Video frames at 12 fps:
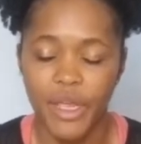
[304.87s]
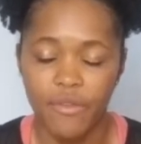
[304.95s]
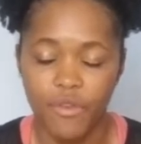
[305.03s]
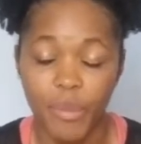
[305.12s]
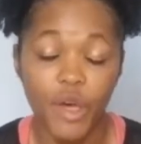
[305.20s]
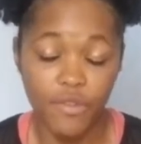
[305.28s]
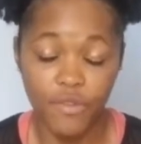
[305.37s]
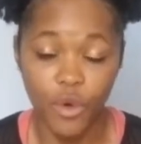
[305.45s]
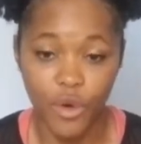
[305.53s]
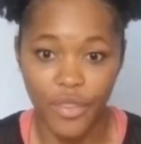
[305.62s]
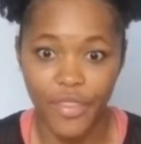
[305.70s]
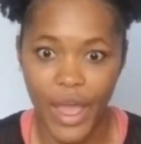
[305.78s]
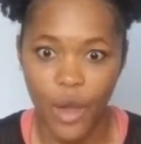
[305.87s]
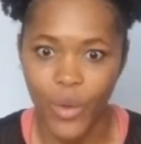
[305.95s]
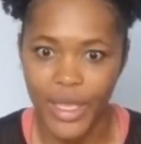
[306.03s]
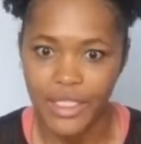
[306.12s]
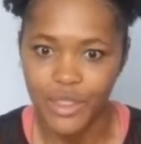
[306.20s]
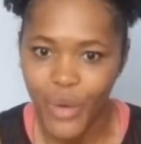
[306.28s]
pelvic floor that way
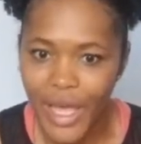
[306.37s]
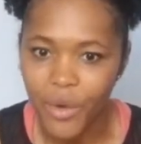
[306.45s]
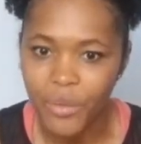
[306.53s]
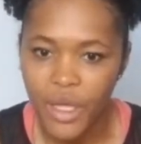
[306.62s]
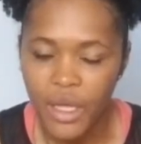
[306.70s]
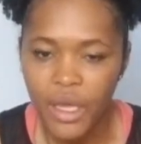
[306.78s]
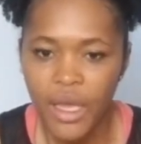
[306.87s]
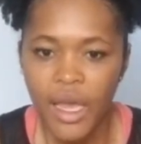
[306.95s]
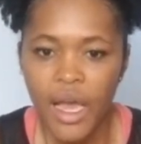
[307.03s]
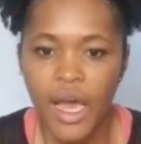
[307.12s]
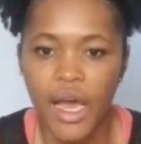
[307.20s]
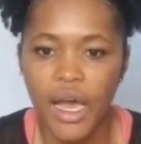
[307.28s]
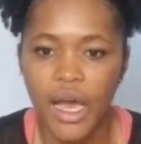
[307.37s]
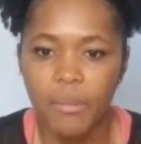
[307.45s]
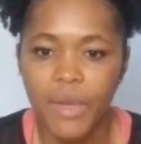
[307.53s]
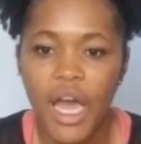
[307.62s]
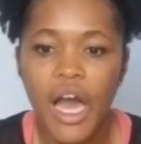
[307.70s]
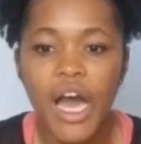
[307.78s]
as well.
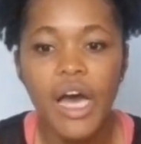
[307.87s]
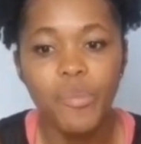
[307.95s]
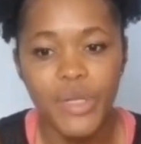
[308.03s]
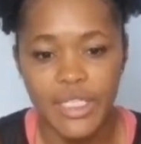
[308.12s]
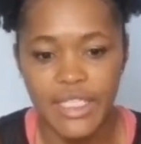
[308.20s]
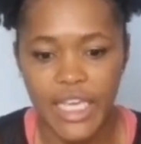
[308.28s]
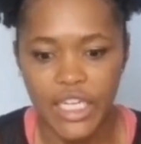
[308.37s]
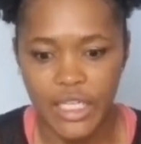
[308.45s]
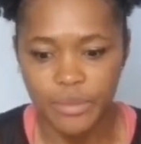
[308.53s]
Compensating.